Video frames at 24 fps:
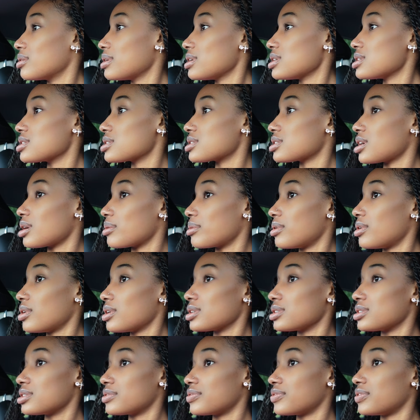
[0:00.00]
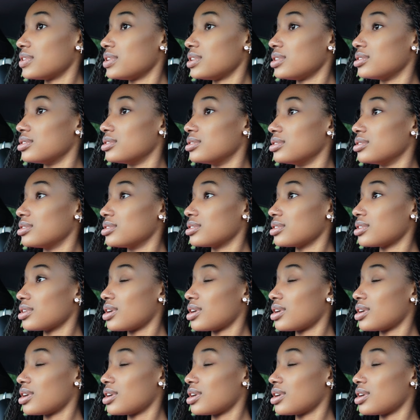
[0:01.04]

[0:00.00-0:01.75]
that just stopped hard as fuck.